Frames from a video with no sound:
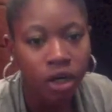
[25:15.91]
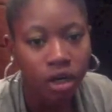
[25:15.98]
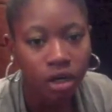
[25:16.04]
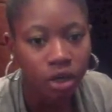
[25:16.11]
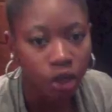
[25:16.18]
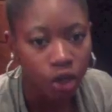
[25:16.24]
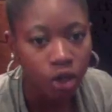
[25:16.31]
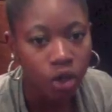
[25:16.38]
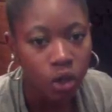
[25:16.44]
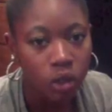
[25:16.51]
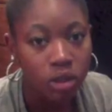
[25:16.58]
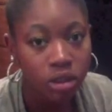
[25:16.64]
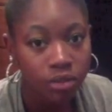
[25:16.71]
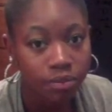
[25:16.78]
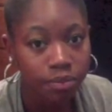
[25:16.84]
on your
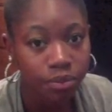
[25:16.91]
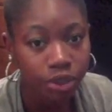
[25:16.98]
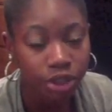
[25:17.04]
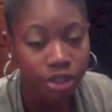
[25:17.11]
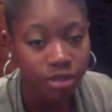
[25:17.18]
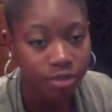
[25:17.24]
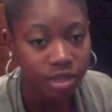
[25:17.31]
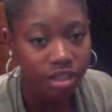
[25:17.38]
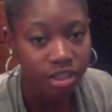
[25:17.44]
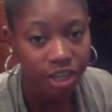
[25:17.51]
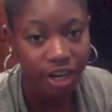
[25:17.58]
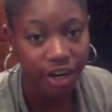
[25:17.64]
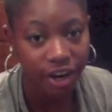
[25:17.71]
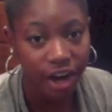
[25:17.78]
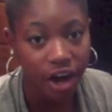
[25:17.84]
clothes and push as much
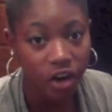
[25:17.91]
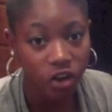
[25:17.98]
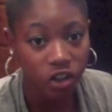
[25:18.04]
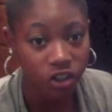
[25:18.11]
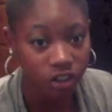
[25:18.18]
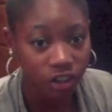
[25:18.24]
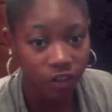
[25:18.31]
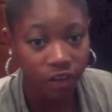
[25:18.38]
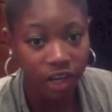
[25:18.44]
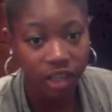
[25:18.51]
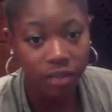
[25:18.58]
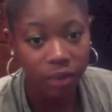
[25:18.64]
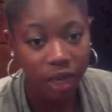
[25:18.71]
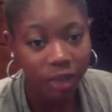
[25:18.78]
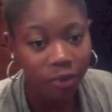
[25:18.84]
air out yourself
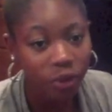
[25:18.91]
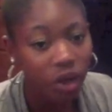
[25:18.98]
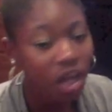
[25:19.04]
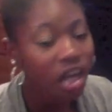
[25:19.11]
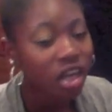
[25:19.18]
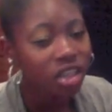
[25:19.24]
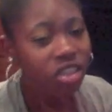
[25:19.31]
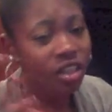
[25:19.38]
as possible